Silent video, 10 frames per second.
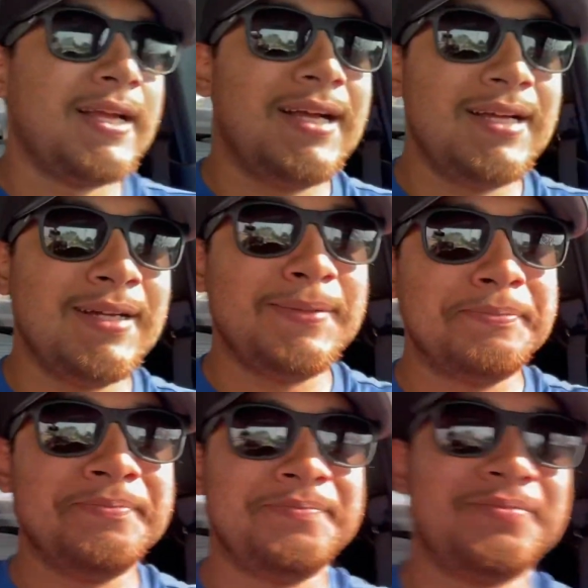
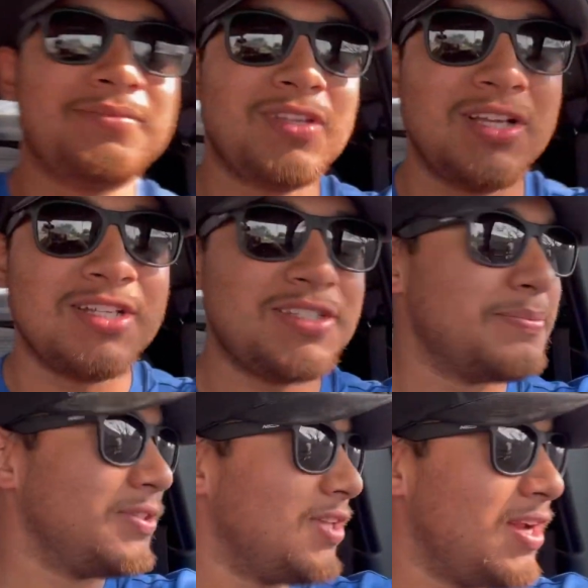Um,
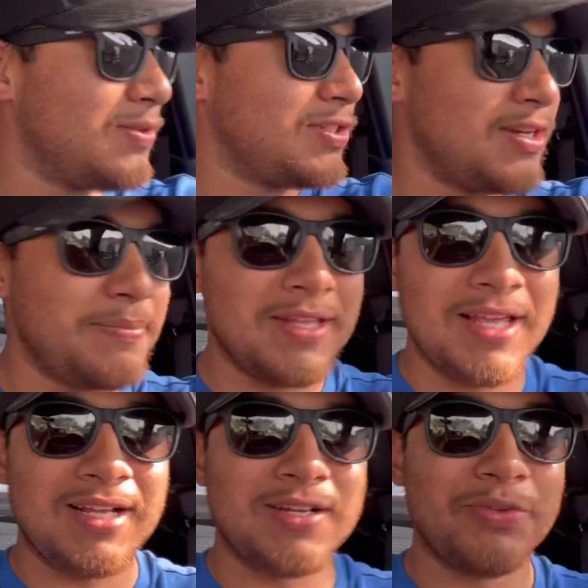customer thought it was gonna be
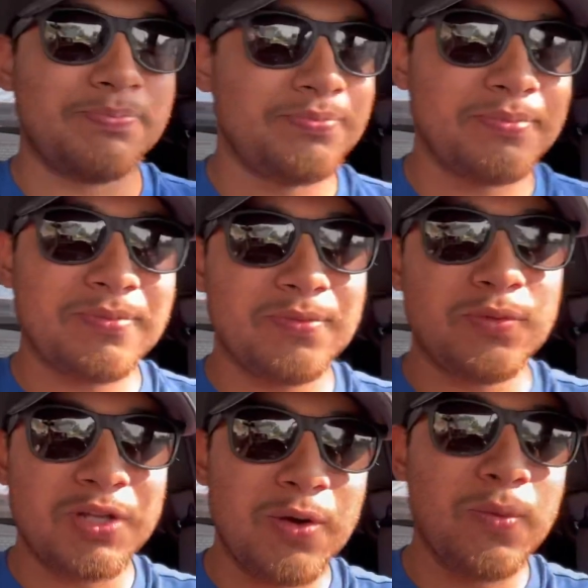like a,
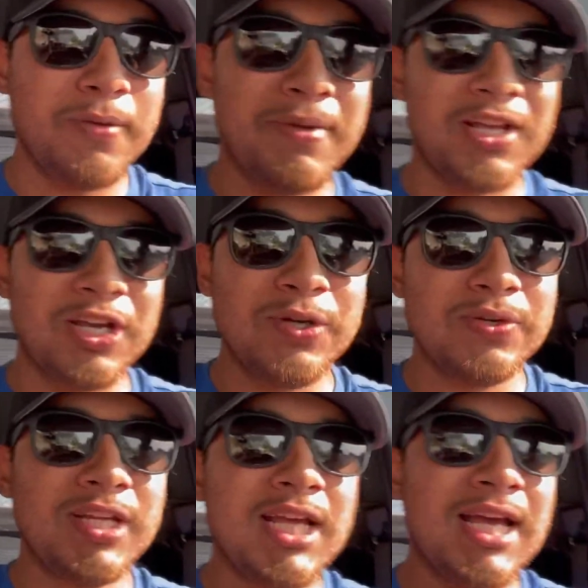you know, one big
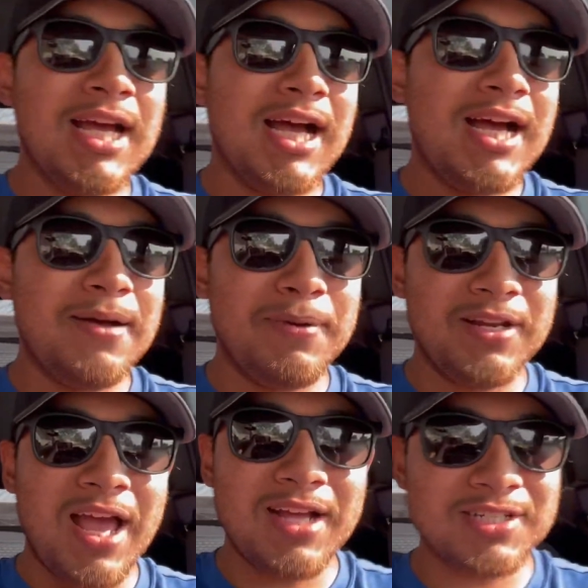load, uh, but
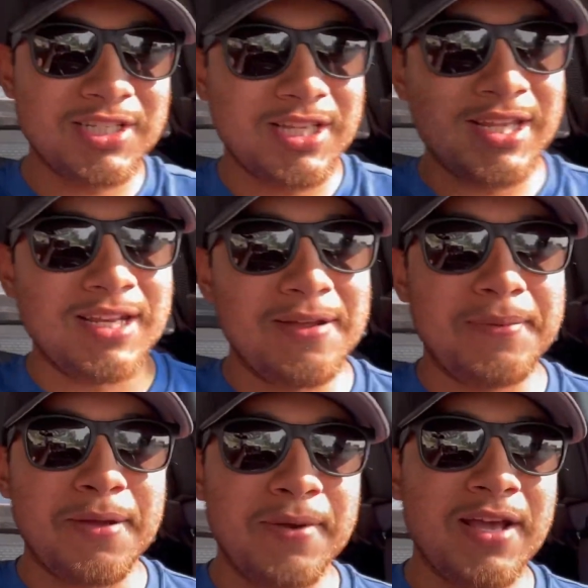it actually ended
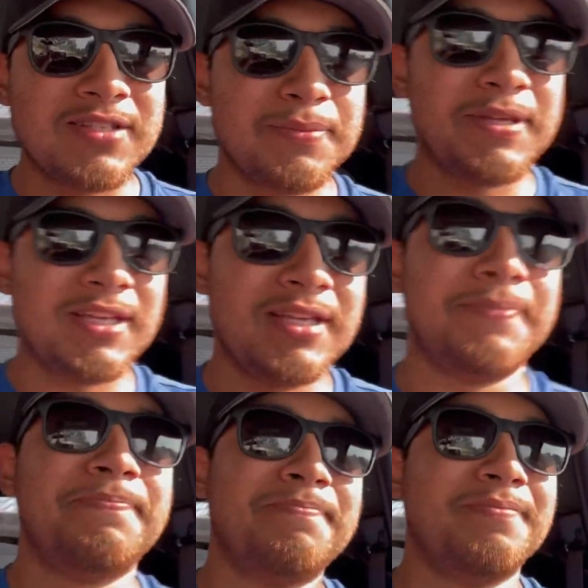up coming out to be,
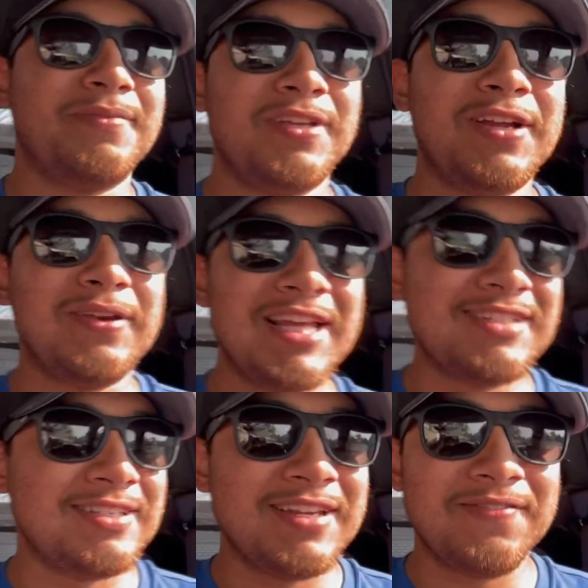you know,
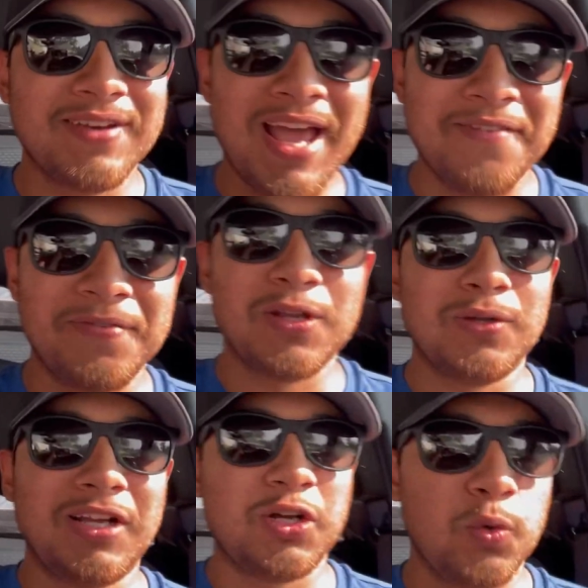less than even half a
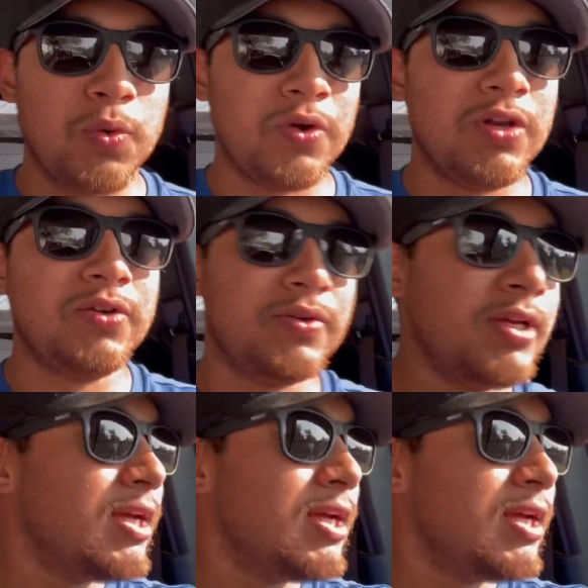load, like a quarter load.